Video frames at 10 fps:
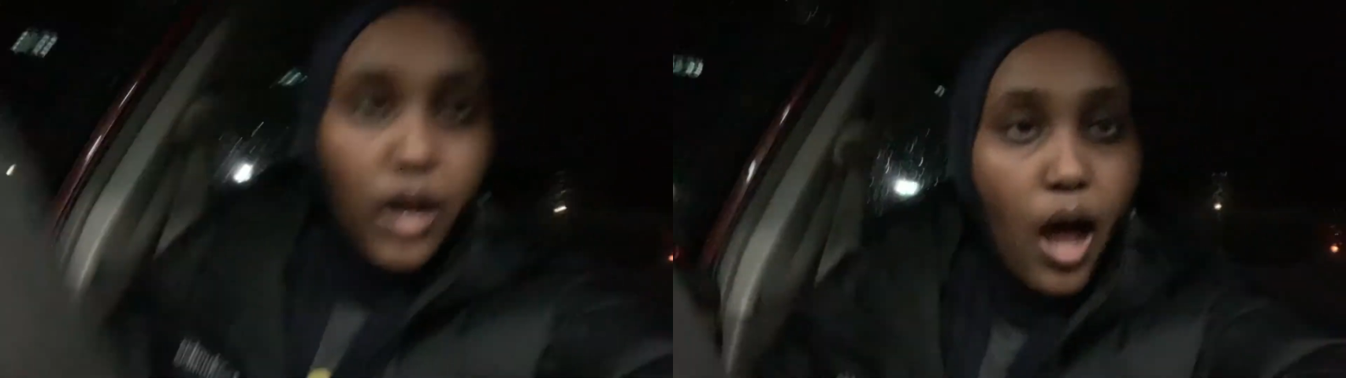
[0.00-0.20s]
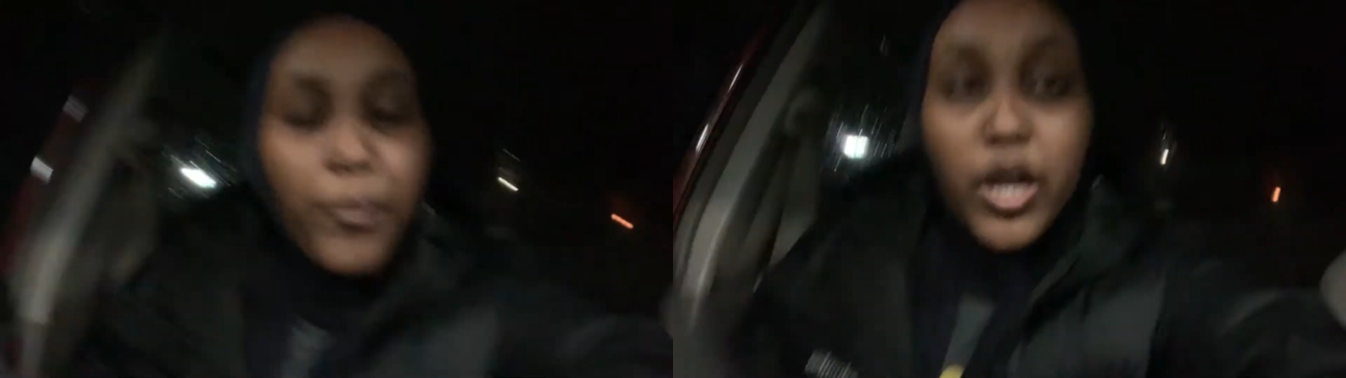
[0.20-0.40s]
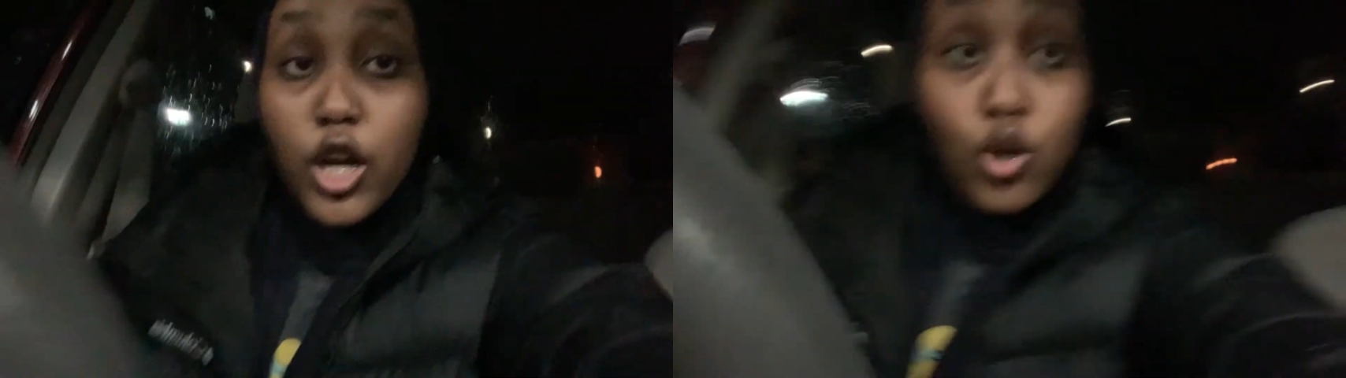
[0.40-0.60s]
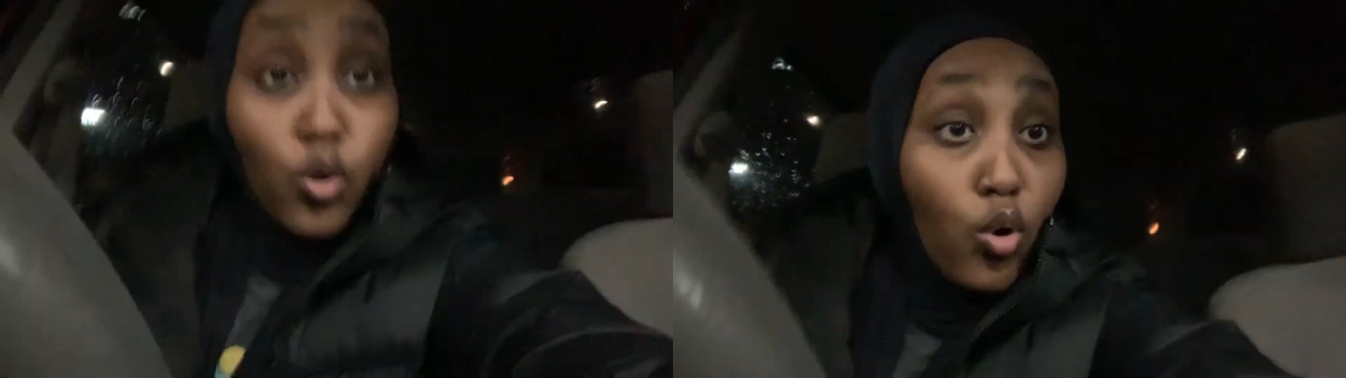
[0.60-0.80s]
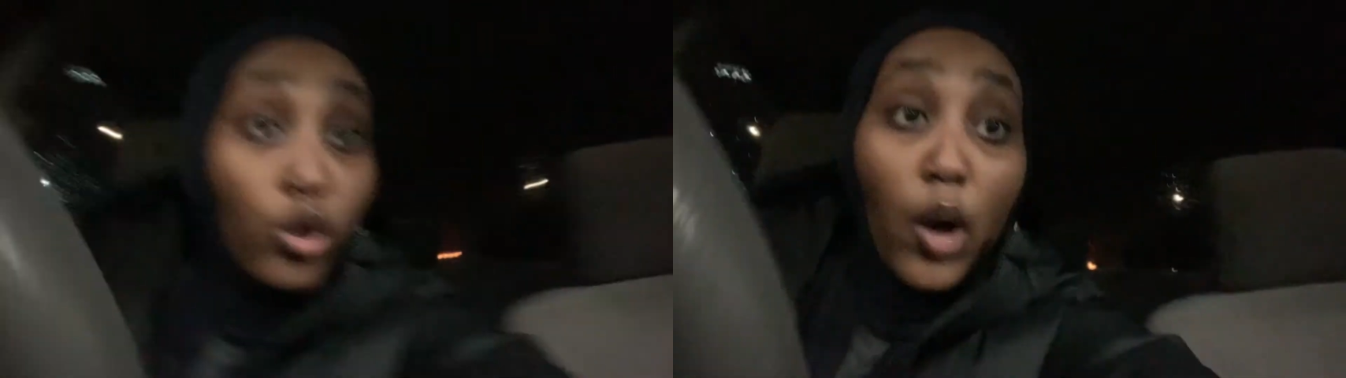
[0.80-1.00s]
I'm in a
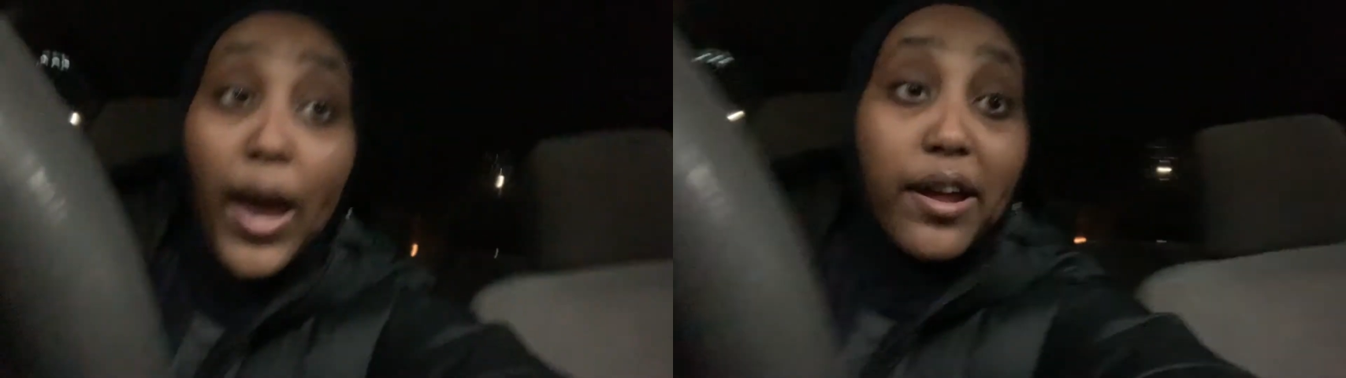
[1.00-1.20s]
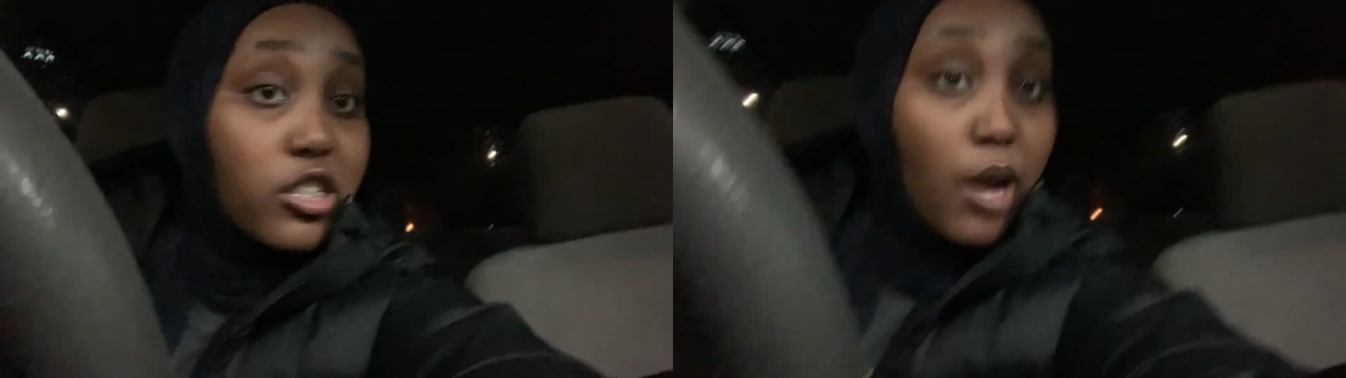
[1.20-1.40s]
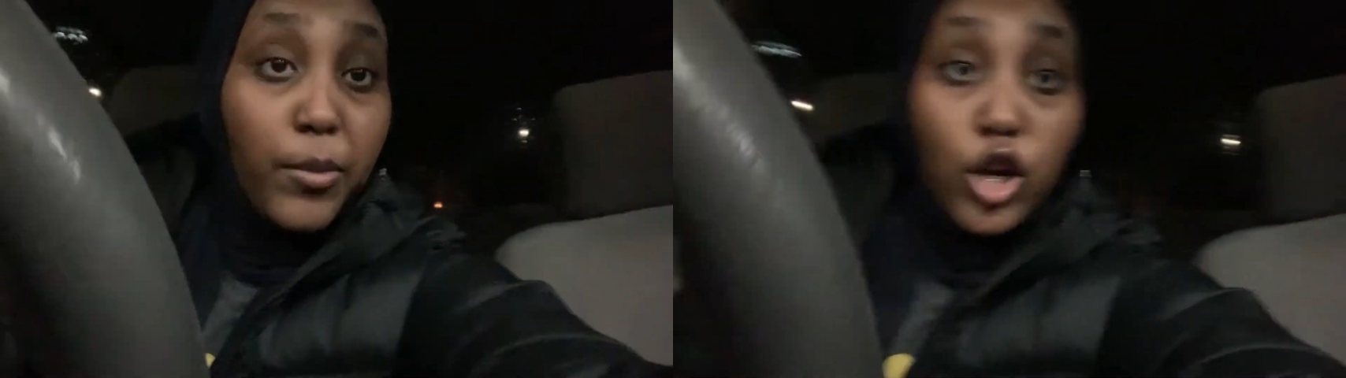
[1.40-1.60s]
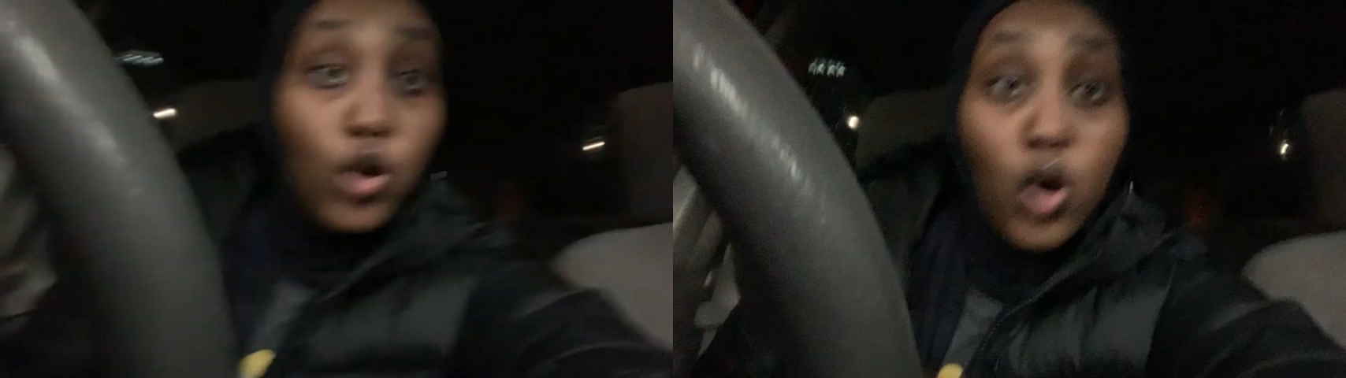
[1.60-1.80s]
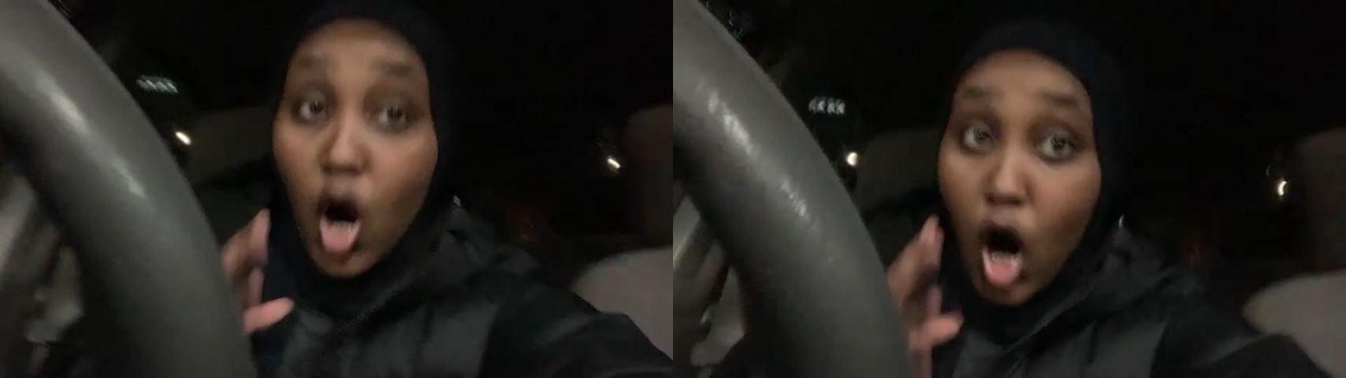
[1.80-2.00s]
new location. I'm in a
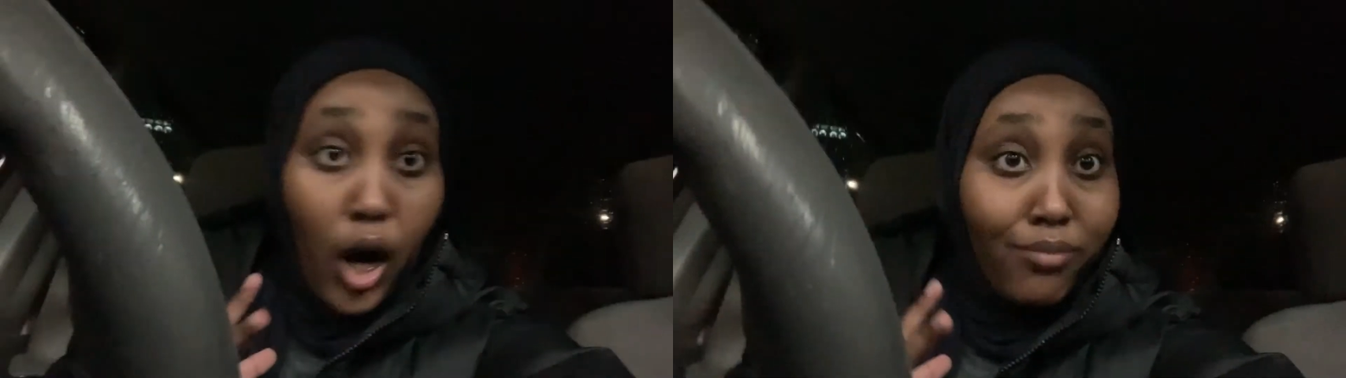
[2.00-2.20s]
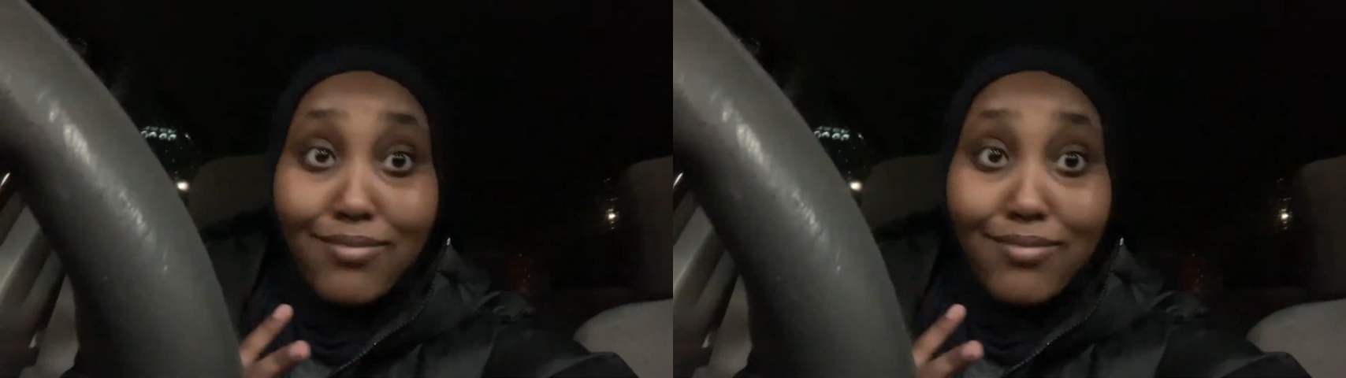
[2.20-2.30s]
new car.